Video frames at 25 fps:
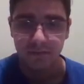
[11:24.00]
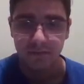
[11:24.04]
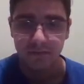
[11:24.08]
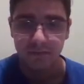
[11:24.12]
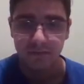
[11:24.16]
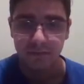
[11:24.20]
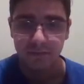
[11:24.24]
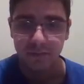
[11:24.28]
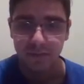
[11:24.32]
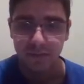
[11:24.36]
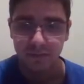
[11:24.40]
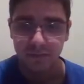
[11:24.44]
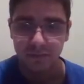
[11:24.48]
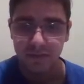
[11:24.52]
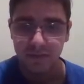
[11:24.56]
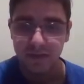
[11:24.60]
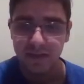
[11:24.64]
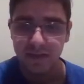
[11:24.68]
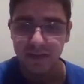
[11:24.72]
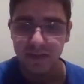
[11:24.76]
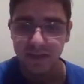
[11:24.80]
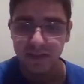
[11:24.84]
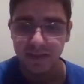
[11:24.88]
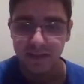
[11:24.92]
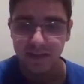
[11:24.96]
But
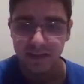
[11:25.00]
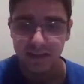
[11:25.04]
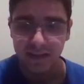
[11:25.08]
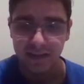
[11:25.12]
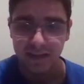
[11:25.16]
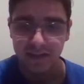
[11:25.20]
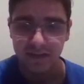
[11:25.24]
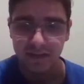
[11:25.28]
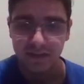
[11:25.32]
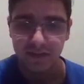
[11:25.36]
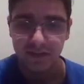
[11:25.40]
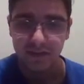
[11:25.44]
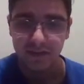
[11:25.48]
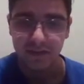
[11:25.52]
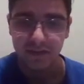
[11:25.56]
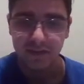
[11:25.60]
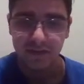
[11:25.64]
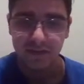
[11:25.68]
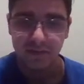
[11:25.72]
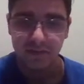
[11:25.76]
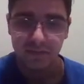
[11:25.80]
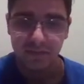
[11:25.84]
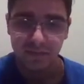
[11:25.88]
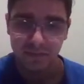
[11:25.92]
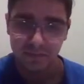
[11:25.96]
really, I should
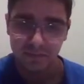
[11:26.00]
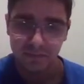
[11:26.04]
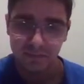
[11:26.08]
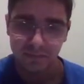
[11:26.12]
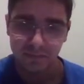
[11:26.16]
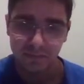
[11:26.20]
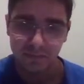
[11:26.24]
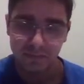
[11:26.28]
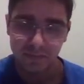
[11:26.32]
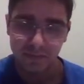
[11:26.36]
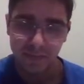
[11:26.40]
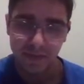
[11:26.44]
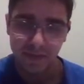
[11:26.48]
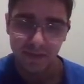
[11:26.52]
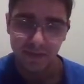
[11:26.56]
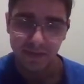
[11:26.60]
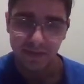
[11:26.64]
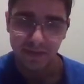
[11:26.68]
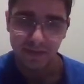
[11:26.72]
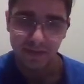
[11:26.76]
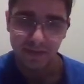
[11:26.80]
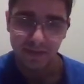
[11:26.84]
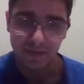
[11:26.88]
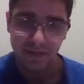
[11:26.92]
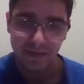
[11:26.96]
have
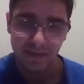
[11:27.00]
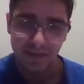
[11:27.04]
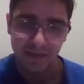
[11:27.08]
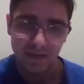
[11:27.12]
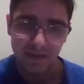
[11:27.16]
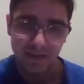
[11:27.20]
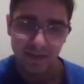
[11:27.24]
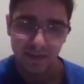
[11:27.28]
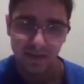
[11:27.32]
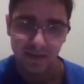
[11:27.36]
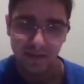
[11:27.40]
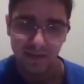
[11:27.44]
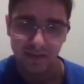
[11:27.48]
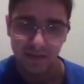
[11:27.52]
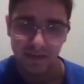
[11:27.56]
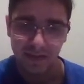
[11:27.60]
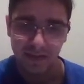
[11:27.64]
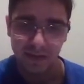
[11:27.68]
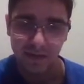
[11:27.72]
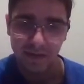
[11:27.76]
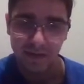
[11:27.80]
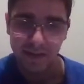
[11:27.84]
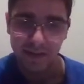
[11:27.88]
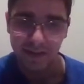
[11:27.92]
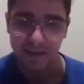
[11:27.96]
been
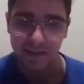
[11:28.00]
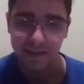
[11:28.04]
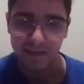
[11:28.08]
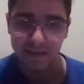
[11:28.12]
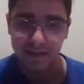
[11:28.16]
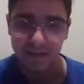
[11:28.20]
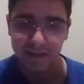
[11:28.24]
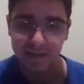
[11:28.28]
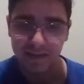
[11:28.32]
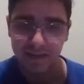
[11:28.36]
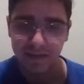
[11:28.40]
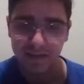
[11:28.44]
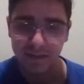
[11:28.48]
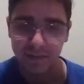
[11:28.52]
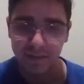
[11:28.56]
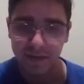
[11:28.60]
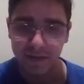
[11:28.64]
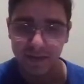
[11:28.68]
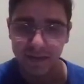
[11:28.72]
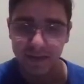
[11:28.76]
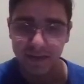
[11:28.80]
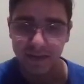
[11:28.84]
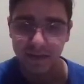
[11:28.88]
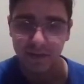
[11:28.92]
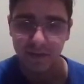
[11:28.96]
considering at least my
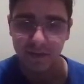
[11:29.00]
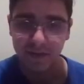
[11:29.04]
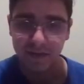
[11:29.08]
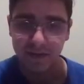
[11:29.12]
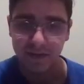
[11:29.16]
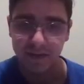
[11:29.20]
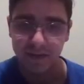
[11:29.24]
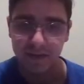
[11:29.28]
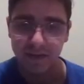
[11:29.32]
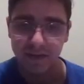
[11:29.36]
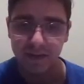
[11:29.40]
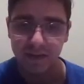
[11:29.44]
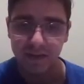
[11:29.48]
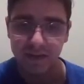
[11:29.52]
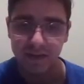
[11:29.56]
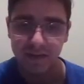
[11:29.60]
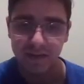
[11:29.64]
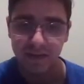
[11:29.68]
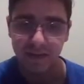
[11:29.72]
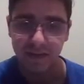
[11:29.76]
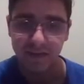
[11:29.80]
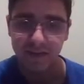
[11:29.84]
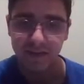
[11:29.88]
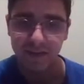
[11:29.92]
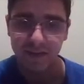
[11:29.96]
king going to
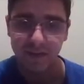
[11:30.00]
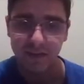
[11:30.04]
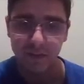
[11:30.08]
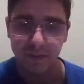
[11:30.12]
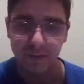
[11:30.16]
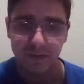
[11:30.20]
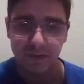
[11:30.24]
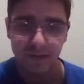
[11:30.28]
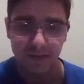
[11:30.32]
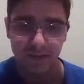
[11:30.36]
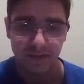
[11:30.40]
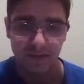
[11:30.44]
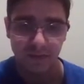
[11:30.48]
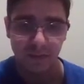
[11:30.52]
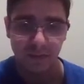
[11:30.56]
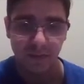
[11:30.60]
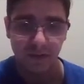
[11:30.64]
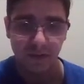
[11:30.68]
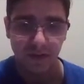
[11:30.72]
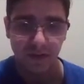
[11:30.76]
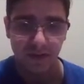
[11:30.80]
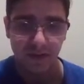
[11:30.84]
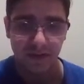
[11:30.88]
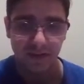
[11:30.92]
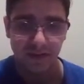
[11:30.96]
d7 to protect the
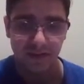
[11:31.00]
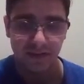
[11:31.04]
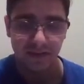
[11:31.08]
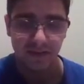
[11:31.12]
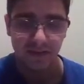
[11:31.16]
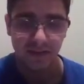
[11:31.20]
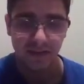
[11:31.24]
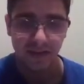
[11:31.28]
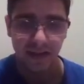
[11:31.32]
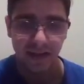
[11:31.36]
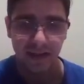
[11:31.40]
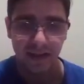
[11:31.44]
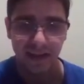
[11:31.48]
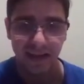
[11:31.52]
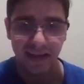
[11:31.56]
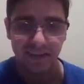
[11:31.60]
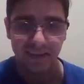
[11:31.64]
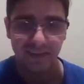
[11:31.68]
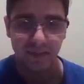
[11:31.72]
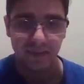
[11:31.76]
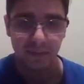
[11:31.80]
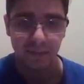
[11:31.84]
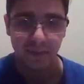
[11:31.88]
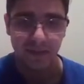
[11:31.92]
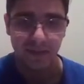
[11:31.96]
pawn, and
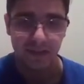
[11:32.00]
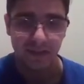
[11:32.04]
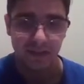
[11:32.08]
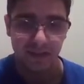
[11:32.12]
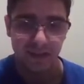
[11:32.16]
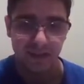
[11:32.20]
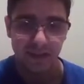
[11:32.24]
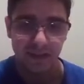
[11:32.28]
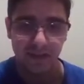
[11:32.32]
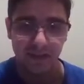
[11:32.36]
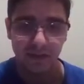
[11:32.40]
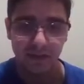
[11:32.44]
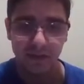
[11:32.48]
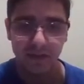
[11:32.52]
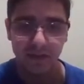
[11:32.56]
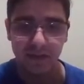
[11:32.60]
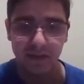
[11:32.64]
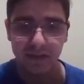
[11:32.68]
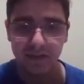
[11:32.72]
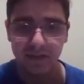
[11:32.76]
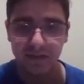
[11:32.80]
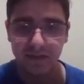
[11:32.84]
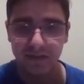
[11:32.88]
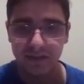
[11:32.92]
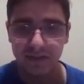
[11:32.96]
having my knight go
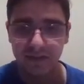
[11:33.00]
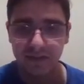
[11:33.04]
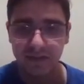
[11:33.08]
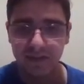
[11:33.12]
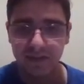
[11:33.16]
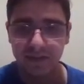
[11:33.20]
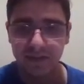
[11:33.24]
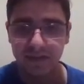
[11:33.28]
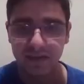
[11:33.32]
off to